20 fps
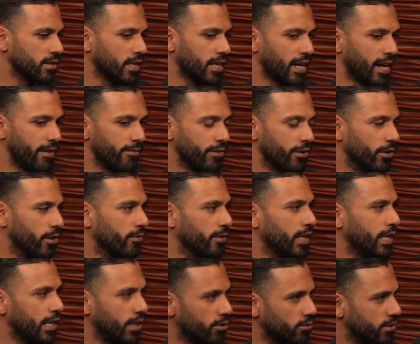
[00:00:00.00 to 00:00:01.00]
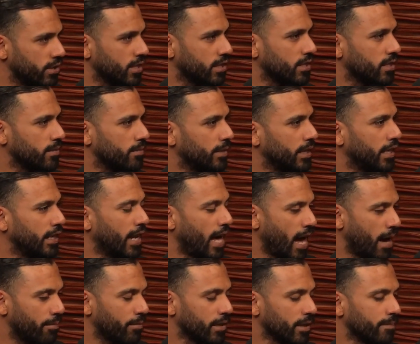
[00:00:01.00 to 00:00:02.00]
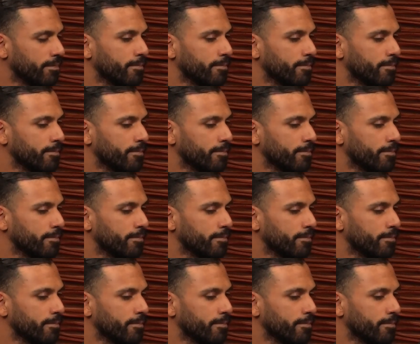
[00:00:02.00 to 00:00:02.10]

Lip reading: that have their own ecosystem and an app.